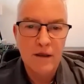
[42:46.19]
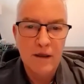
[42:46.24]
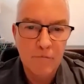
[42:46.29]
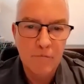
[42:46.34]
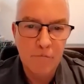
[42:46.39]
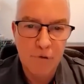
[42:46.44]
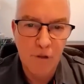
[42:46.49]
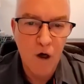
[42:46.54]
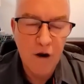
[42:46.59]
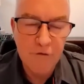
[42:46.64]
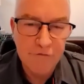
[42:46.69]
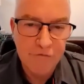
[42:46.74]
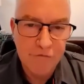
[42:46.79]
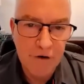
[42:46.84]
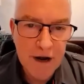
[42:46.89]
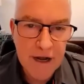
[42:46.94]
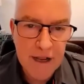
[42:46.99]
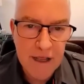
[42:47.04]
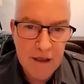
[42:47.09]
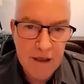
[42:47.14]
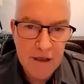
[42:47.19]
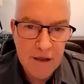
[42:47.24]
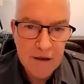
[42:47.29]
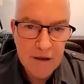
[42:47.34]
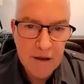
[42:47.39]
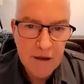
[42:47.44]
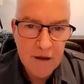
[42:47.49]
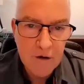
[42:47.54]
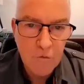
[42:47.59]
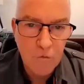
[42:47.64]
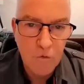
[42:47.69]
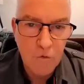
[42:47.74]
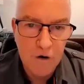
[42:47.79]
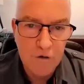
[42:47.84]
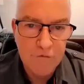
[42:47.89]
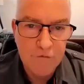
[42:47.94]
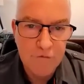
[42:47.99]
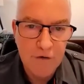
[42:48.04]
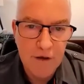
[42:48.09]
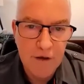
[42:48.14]
Blind Freddy would
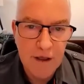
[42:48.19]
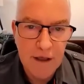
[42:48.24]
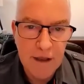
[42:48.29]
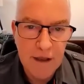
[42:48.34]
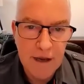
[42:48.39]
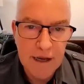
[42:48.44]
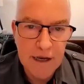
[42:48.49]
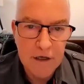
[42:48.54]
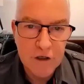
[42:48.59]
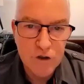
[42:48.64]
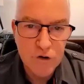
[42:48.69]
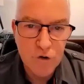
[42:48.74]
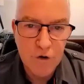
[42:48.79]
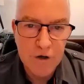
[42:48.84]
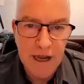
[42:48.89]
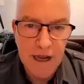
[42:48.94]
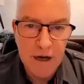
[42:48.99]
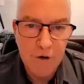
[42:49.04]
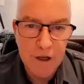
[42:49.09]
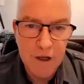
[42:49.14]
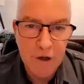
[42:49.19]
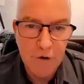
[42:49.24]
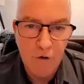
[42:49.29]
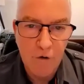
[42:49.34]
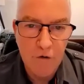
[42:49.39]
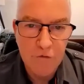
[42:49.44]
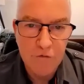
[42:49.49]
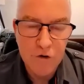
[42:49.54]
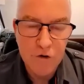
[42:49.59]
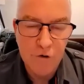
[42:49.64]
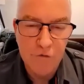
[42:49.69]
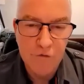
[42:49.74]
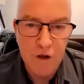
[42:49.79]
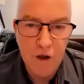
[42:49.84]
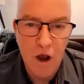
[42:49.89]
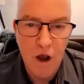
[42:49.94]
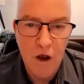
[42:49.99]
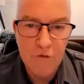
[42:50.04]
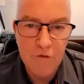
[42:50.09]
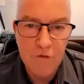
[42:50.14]
have enjoyed equity growth during the
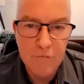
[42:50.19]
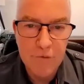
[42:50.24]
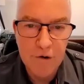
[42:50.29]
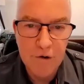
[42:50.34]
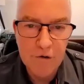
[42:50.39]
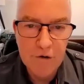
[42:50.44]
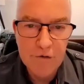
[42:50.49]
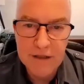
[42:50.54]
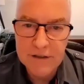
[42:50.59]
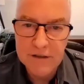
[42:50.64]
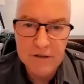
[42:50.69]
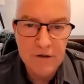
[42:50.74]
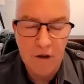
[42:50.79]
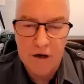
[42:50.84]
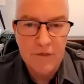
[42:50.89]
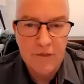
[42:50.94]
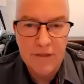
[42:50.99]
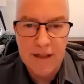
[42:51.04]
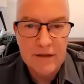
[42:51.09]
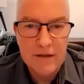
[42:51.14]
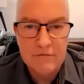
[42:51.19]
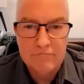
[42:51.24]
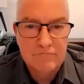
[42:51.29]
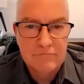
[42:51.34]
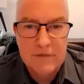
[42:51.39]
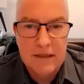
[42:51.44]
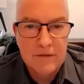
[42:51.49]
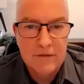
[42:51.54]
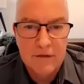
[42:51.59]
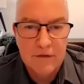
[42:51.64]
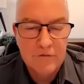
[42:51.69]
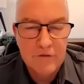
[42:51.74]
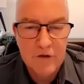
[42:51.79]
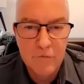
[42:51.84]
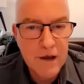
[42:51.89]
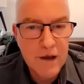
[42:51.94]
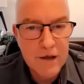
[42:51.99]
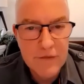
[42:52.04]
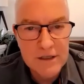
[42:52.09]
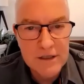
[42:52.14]
COVID period. That's not that, to
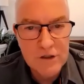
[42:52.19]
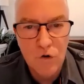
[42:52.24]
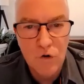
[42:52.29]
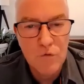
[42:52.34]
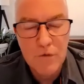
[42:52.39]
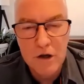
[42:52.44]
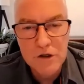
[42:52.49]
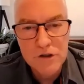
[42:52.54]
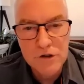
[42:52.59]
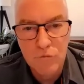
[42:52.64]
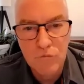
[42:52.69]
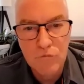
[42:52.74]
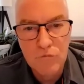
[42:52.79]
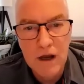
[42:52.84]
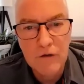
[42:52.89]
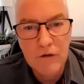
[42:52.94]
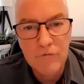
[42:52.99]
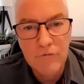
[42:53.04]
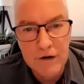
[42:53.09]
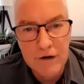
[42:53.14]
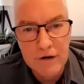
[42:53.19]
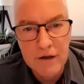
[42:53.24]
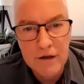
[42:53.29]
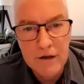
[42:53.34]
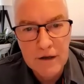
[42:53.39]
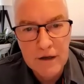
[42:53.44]
me, that's almost irrelevant.